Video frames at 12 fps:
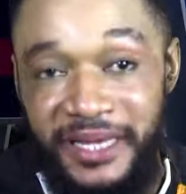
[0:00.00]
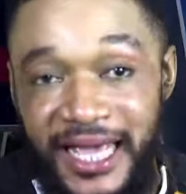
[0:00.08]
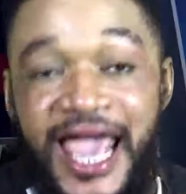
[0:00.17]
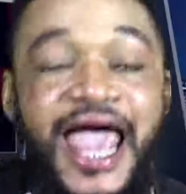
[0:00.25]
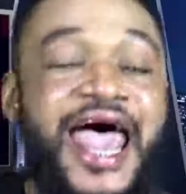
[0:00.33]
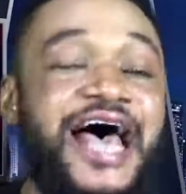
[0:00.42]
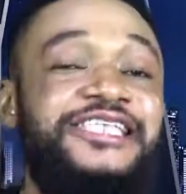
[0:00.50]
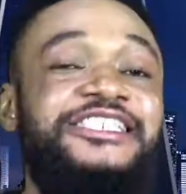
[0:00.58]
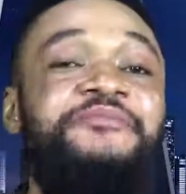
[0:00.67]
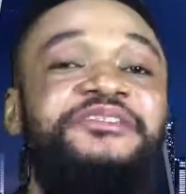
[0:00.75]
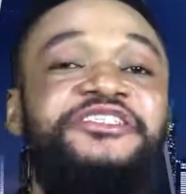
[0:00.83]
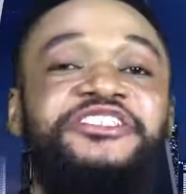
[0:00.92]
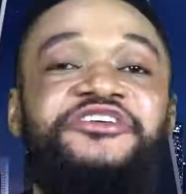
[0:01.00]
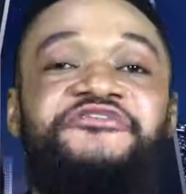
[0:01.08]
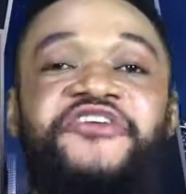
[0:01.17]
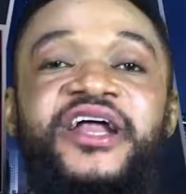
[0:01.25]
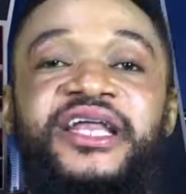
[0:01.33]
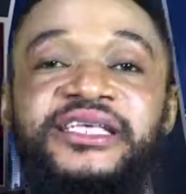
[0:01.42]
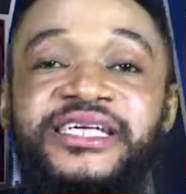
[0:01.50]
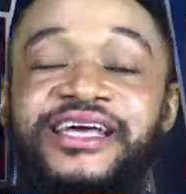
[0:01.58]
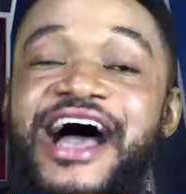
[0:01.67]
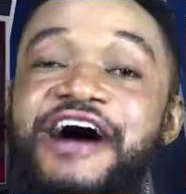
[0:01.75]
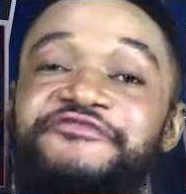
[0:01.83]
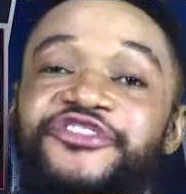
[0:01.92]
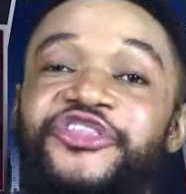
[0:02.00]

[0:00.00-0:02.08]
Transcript: me. And something different is that they have